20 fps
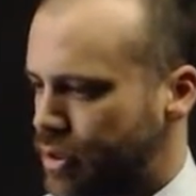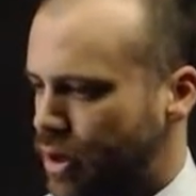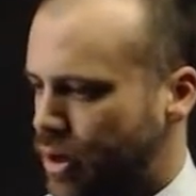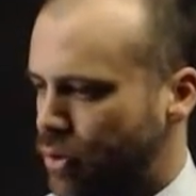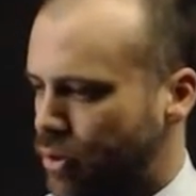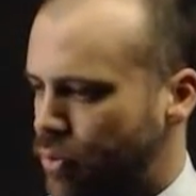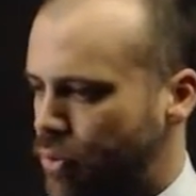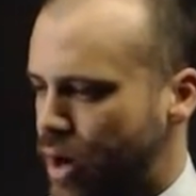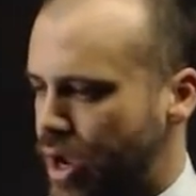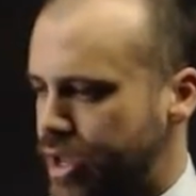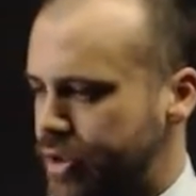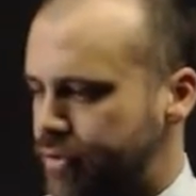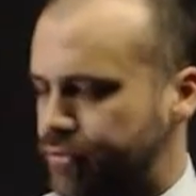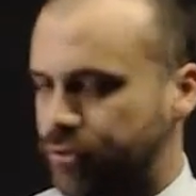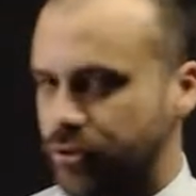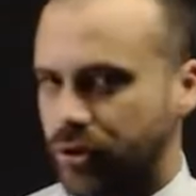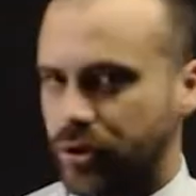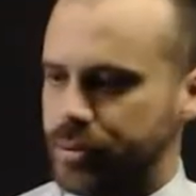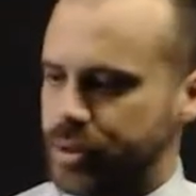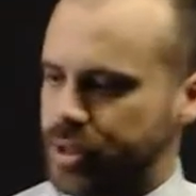away
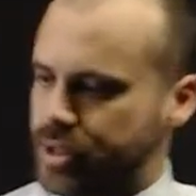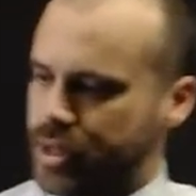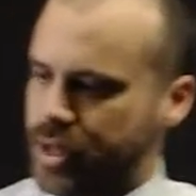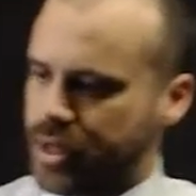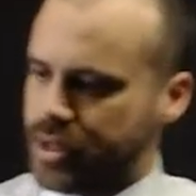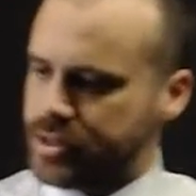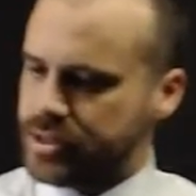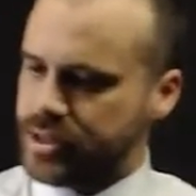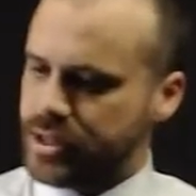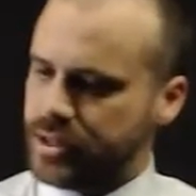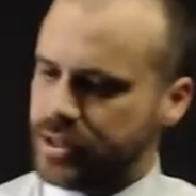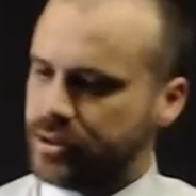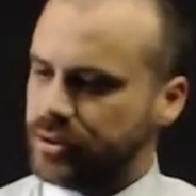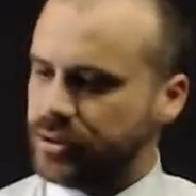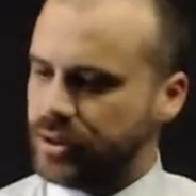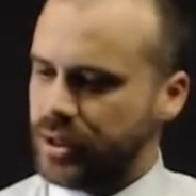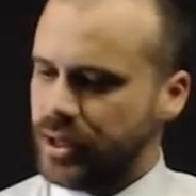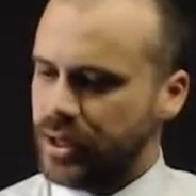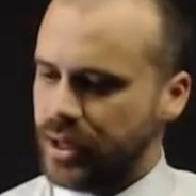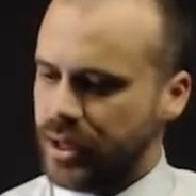from it
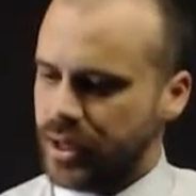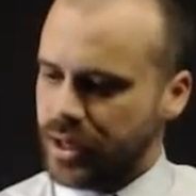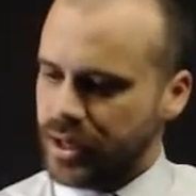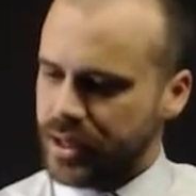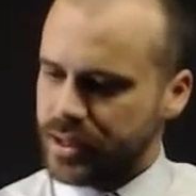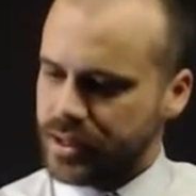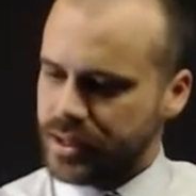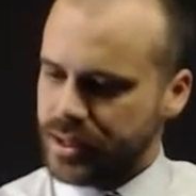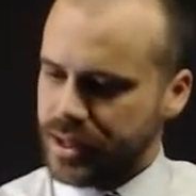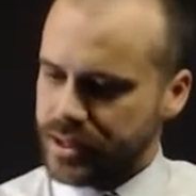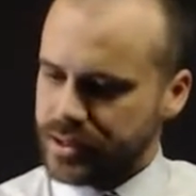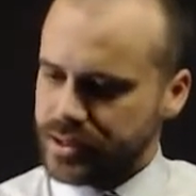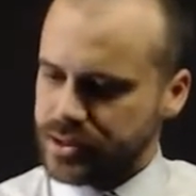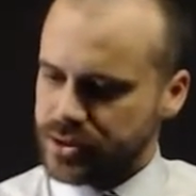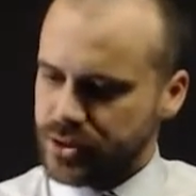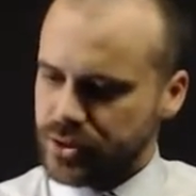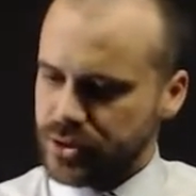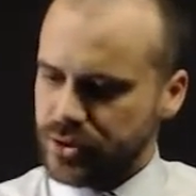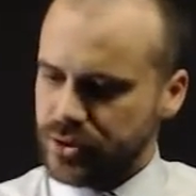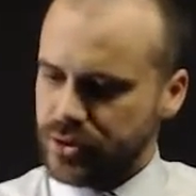until it gets
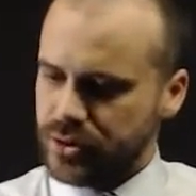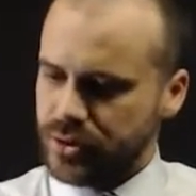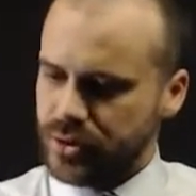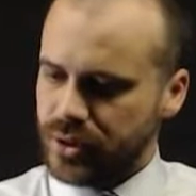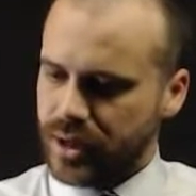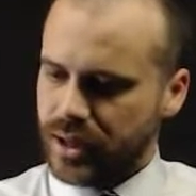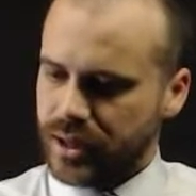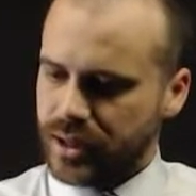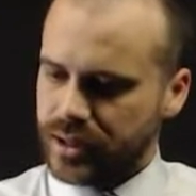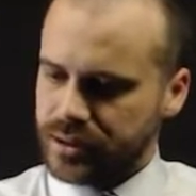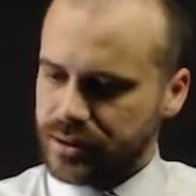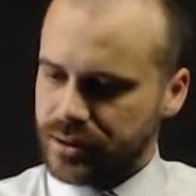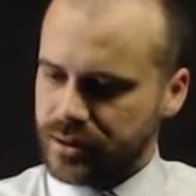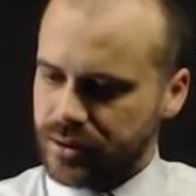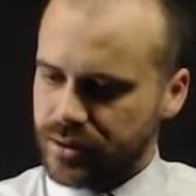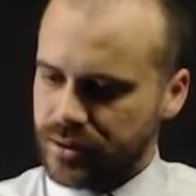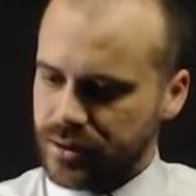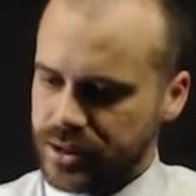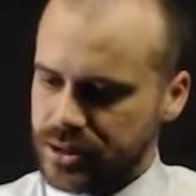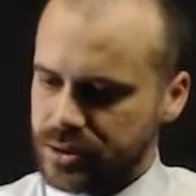to
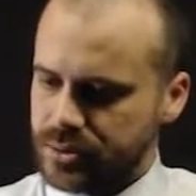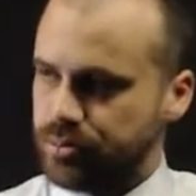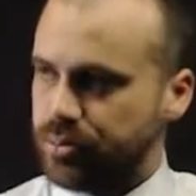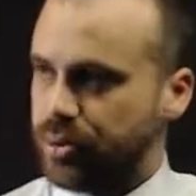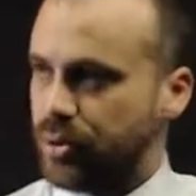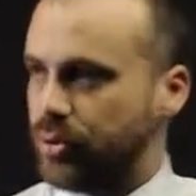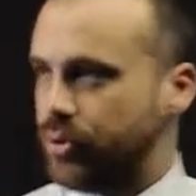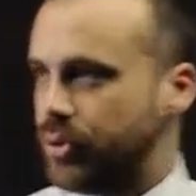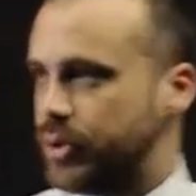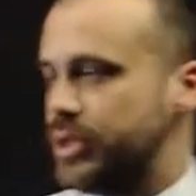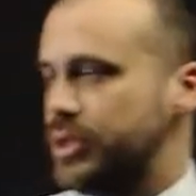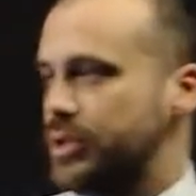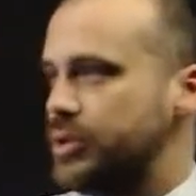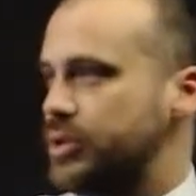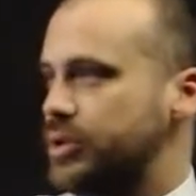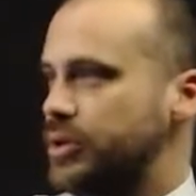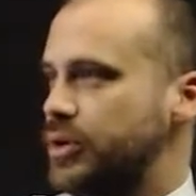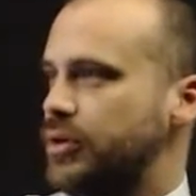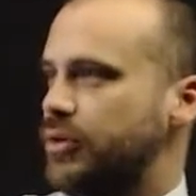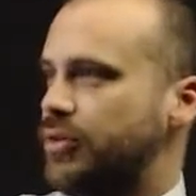this point
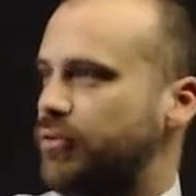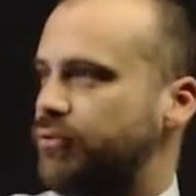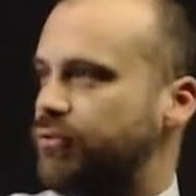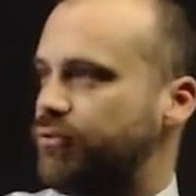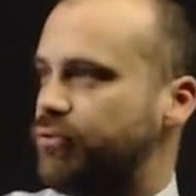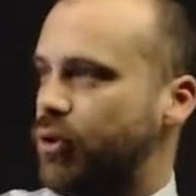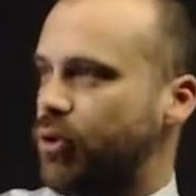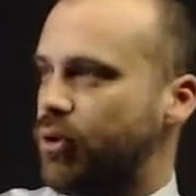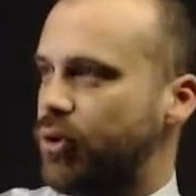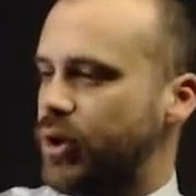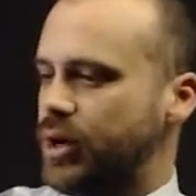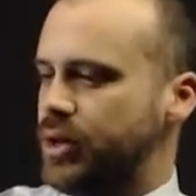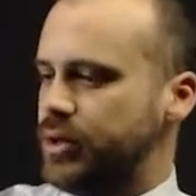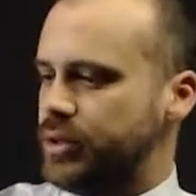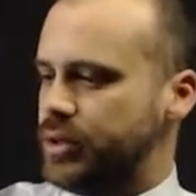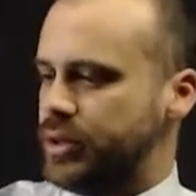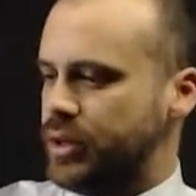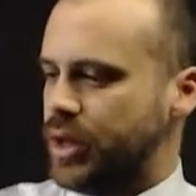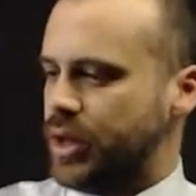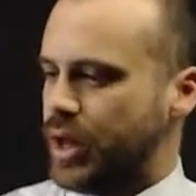4,
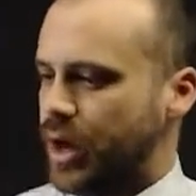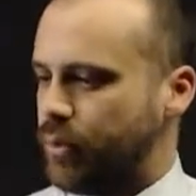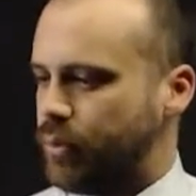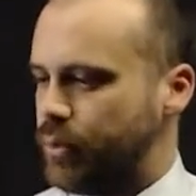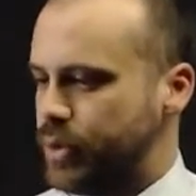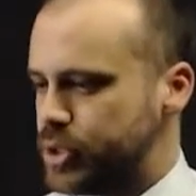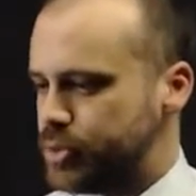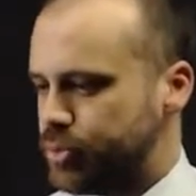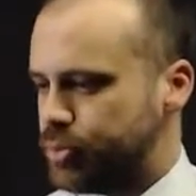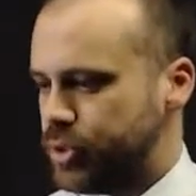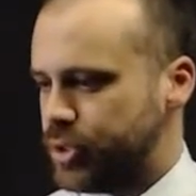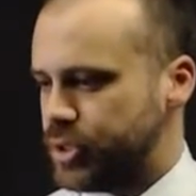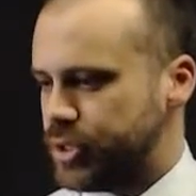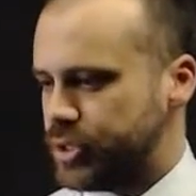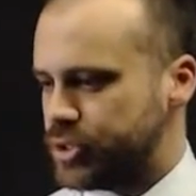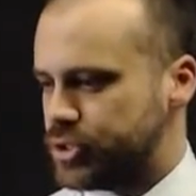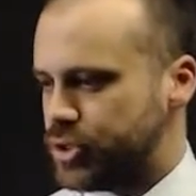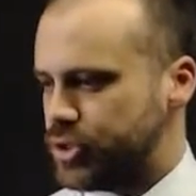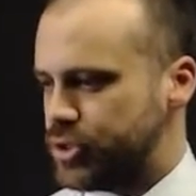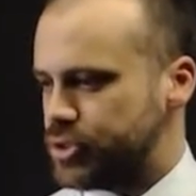at which point
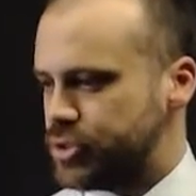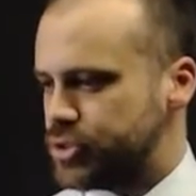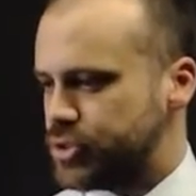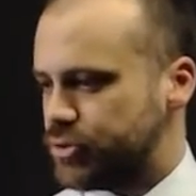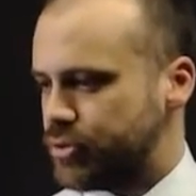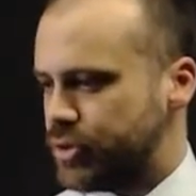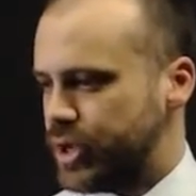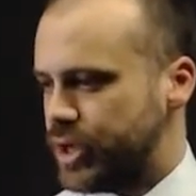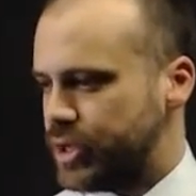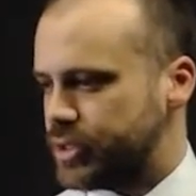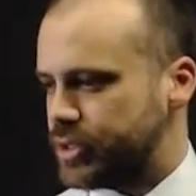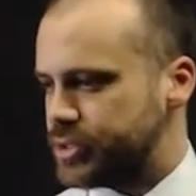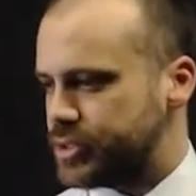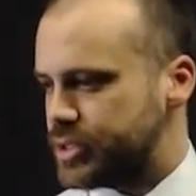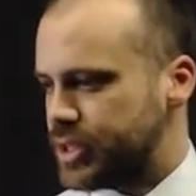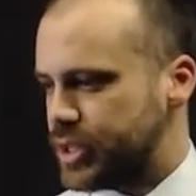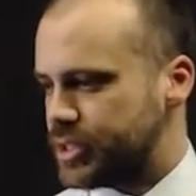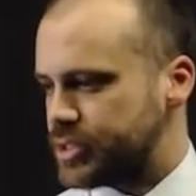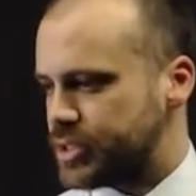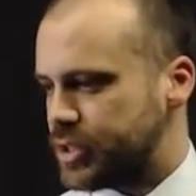it turns around and
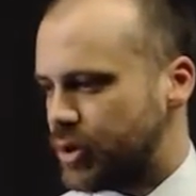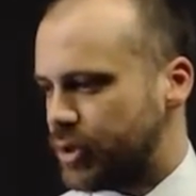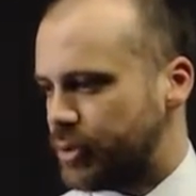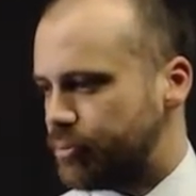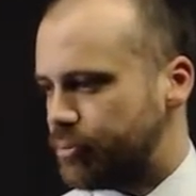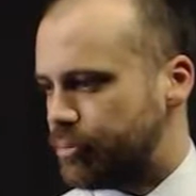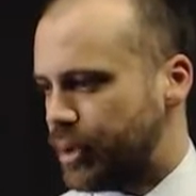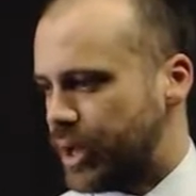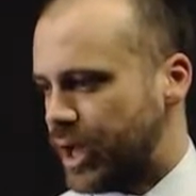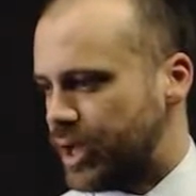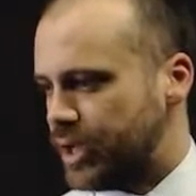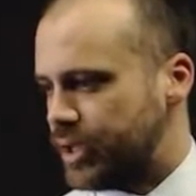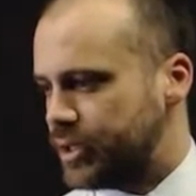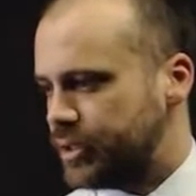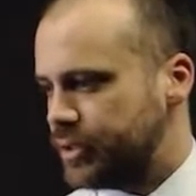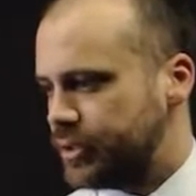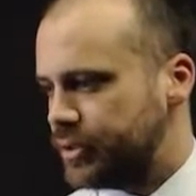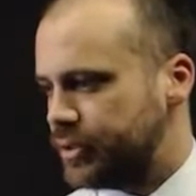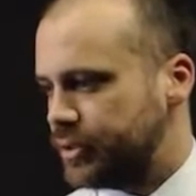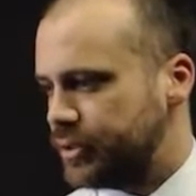starts going back.
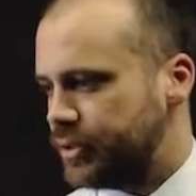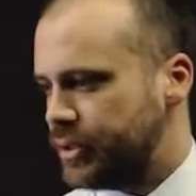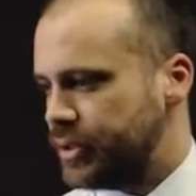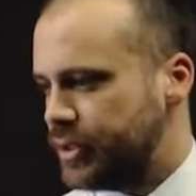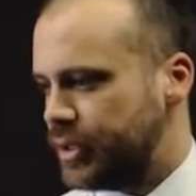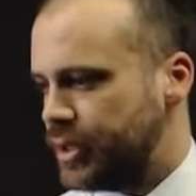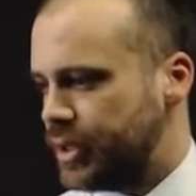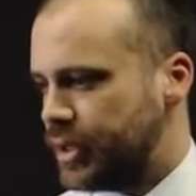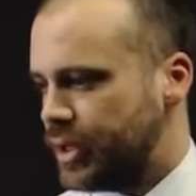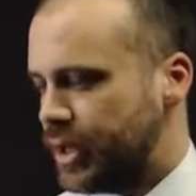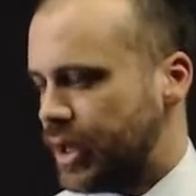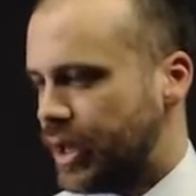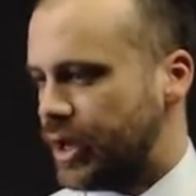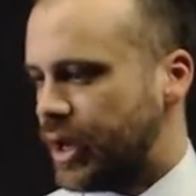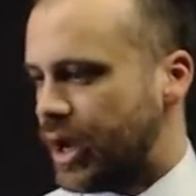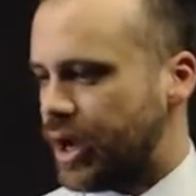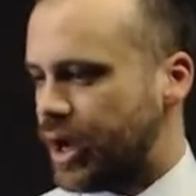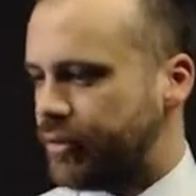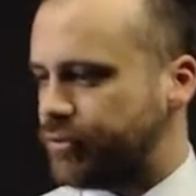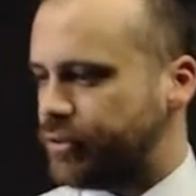And
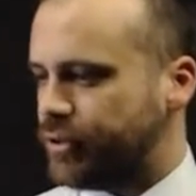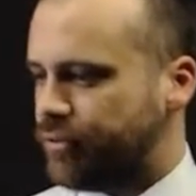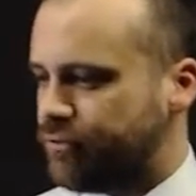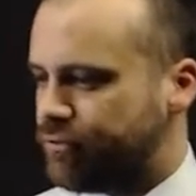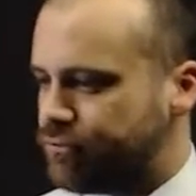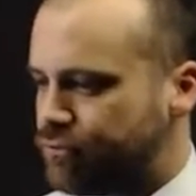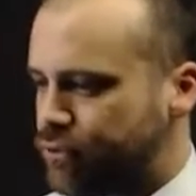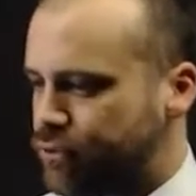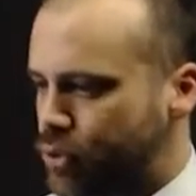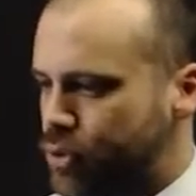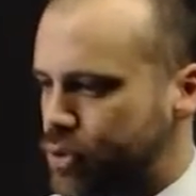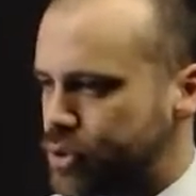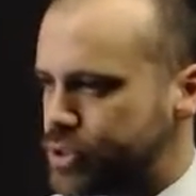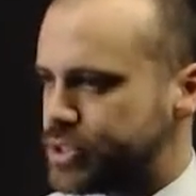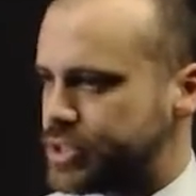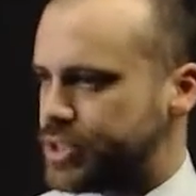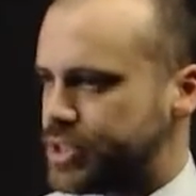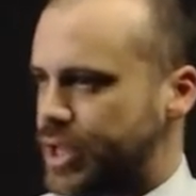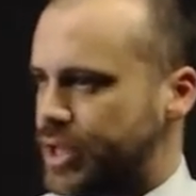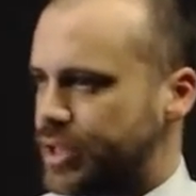after 4
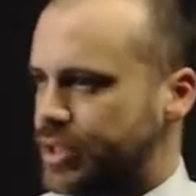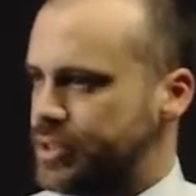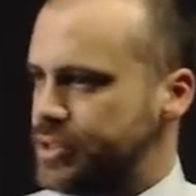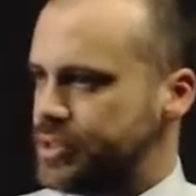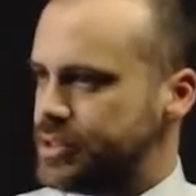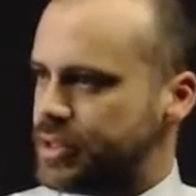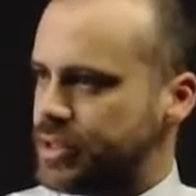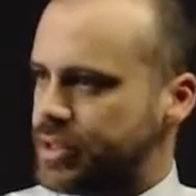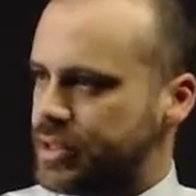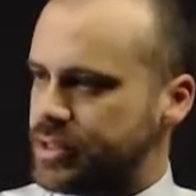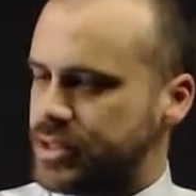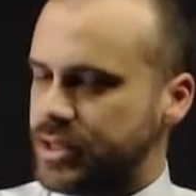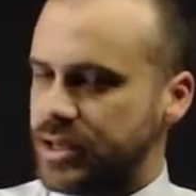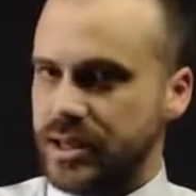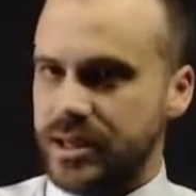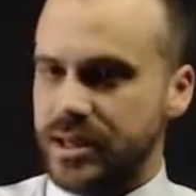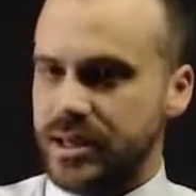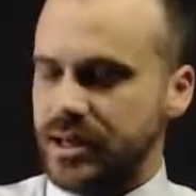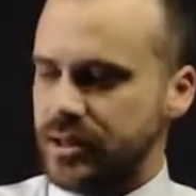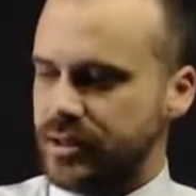seconds, it's
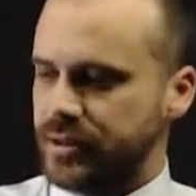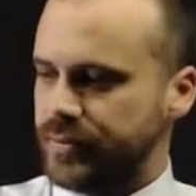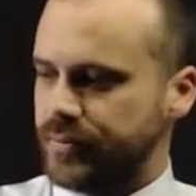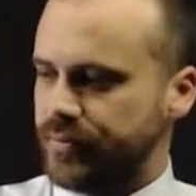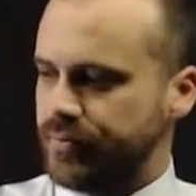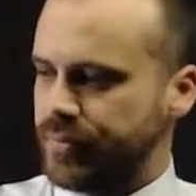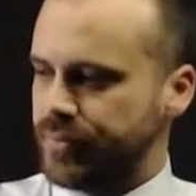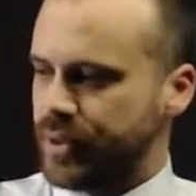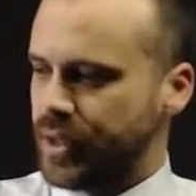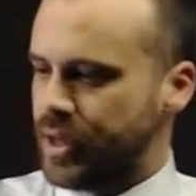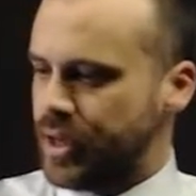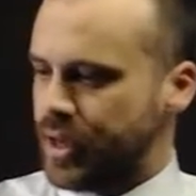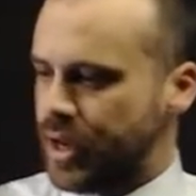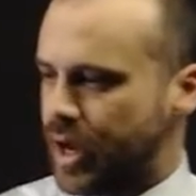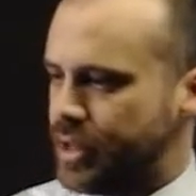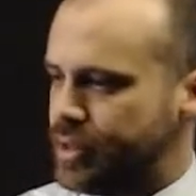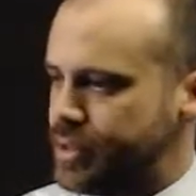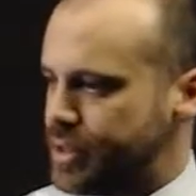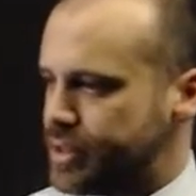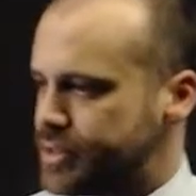here,
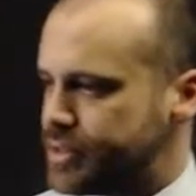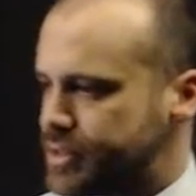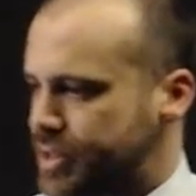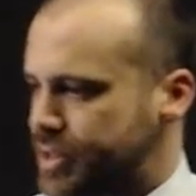and then it